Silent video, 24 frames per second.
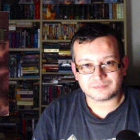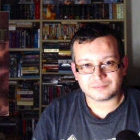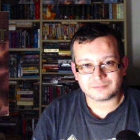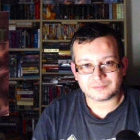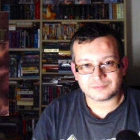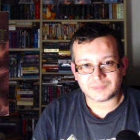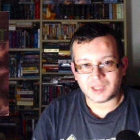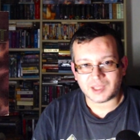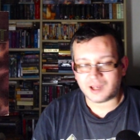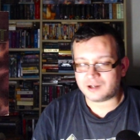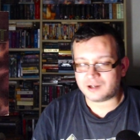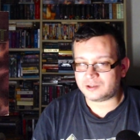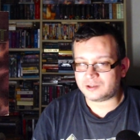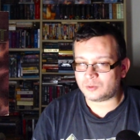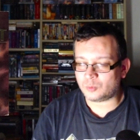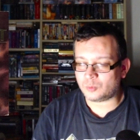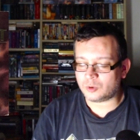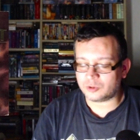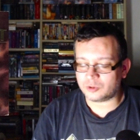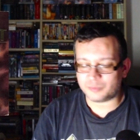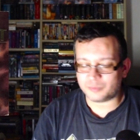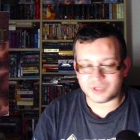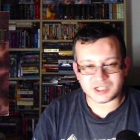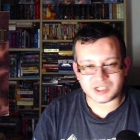and you
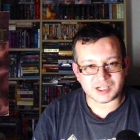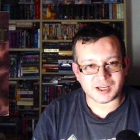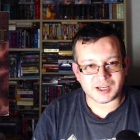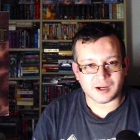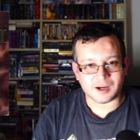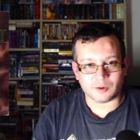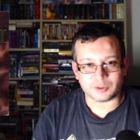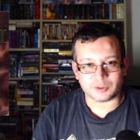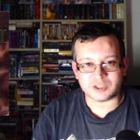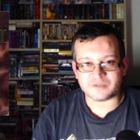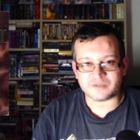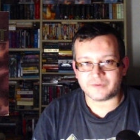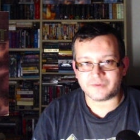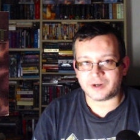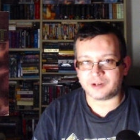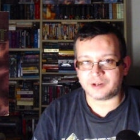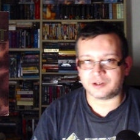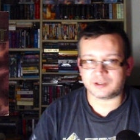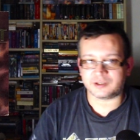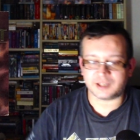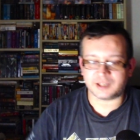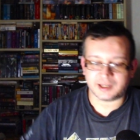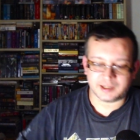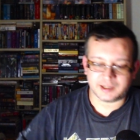won't miss out it's very
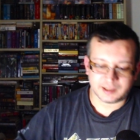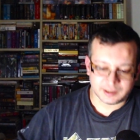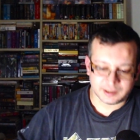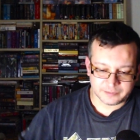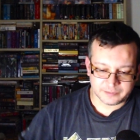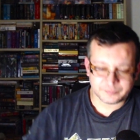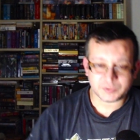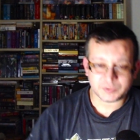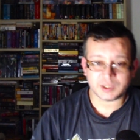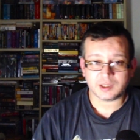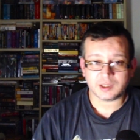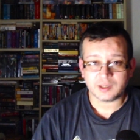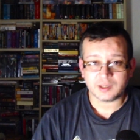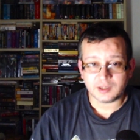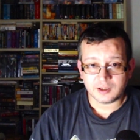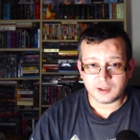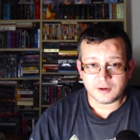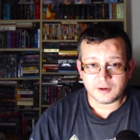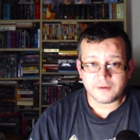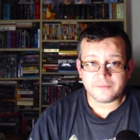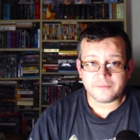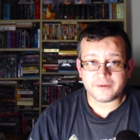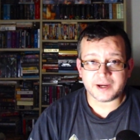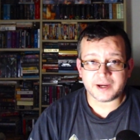entertaining
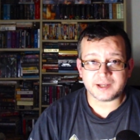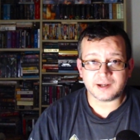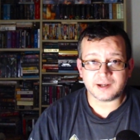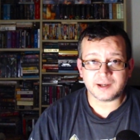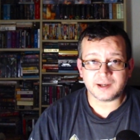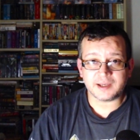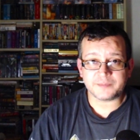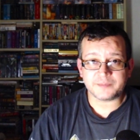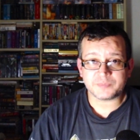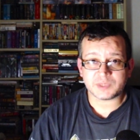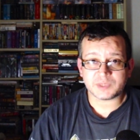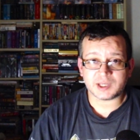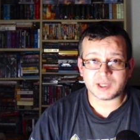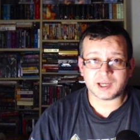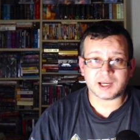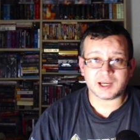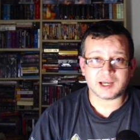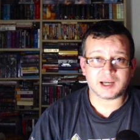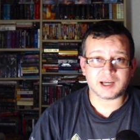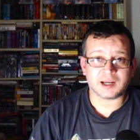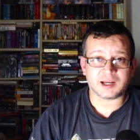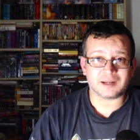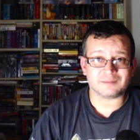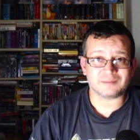finally
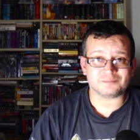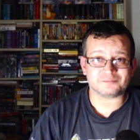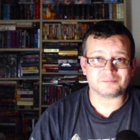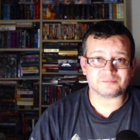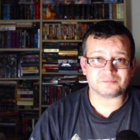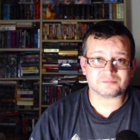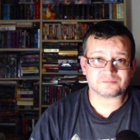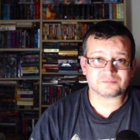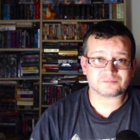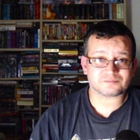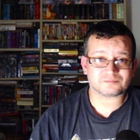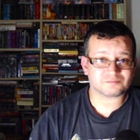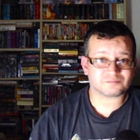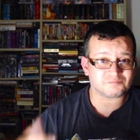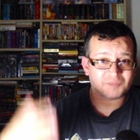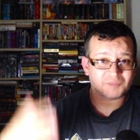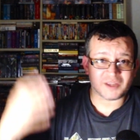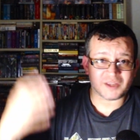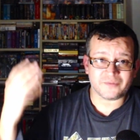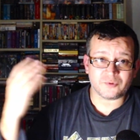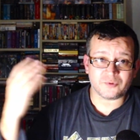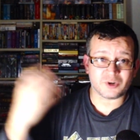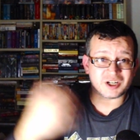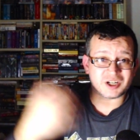um,
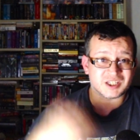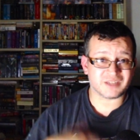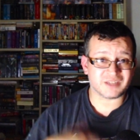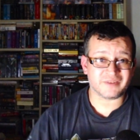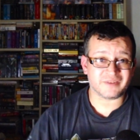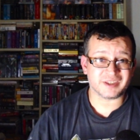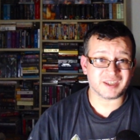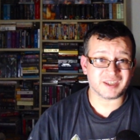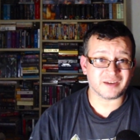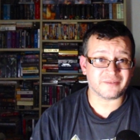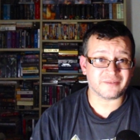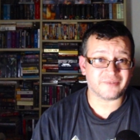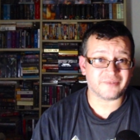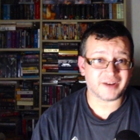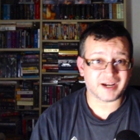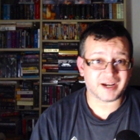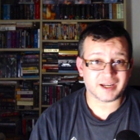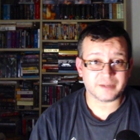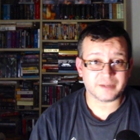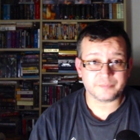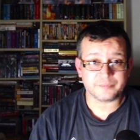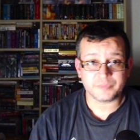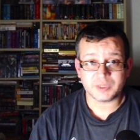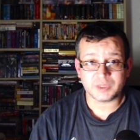if you're a Stephen King
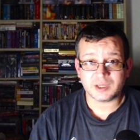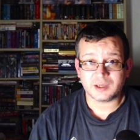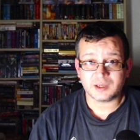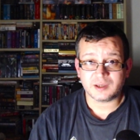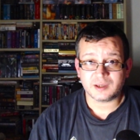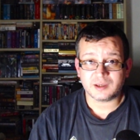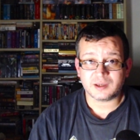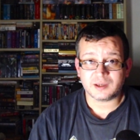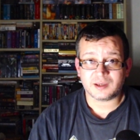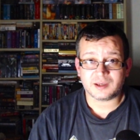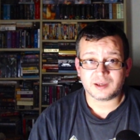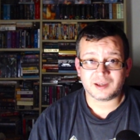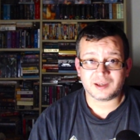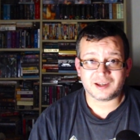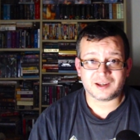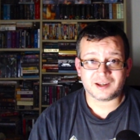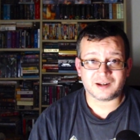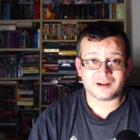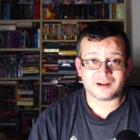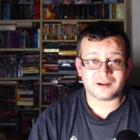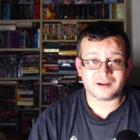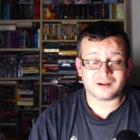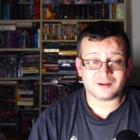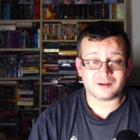fan
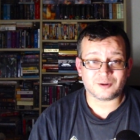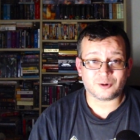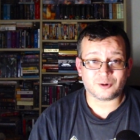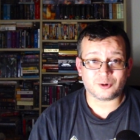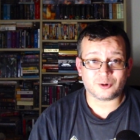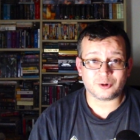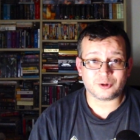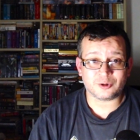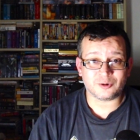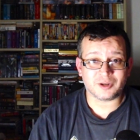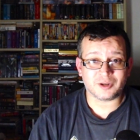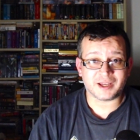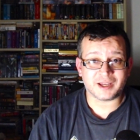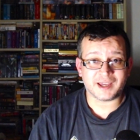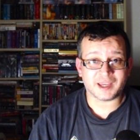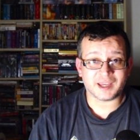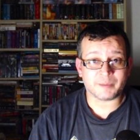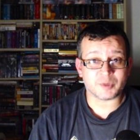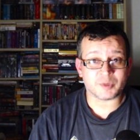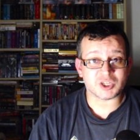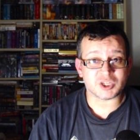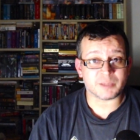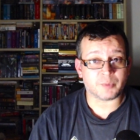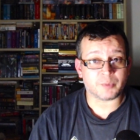and or you like
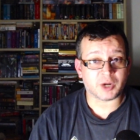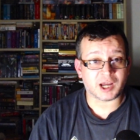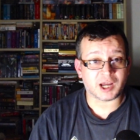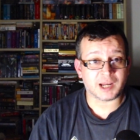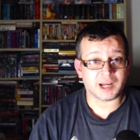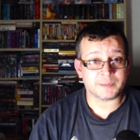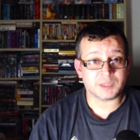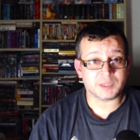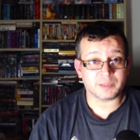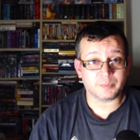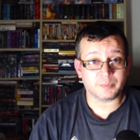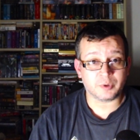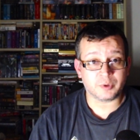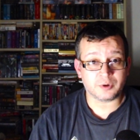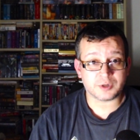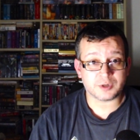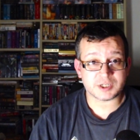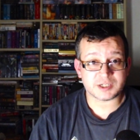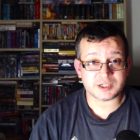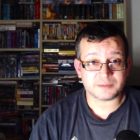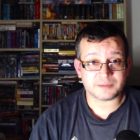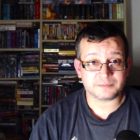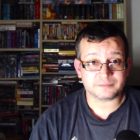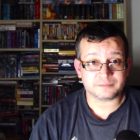post-apocalyptic
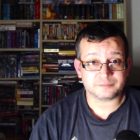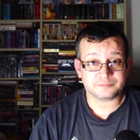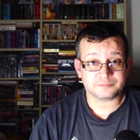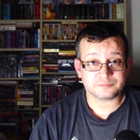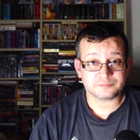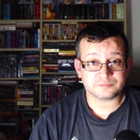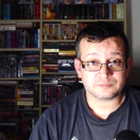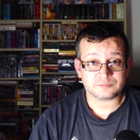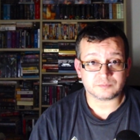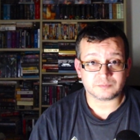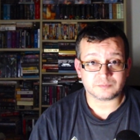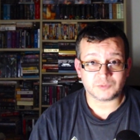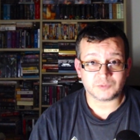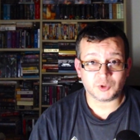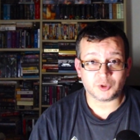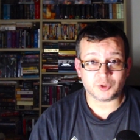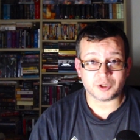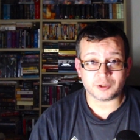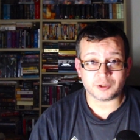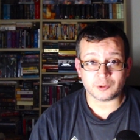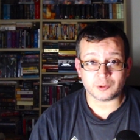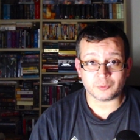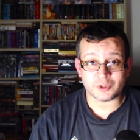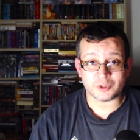books you
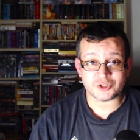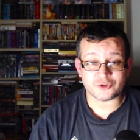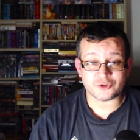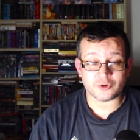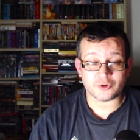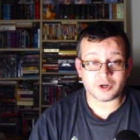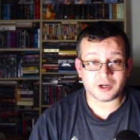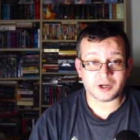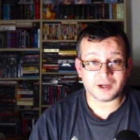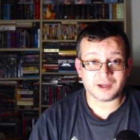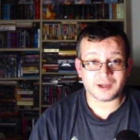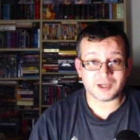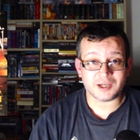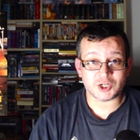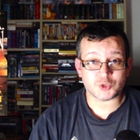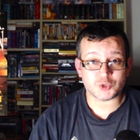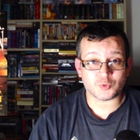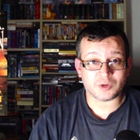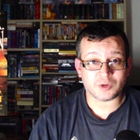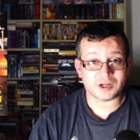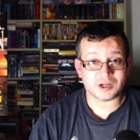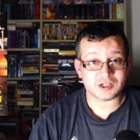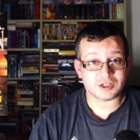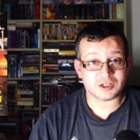can always try
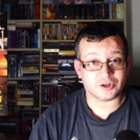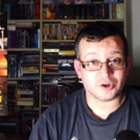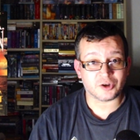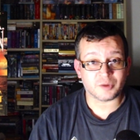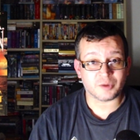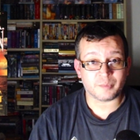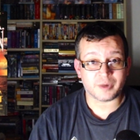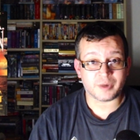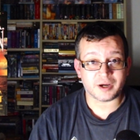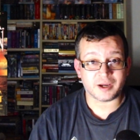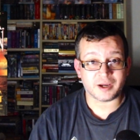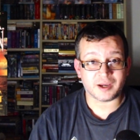Swan Song by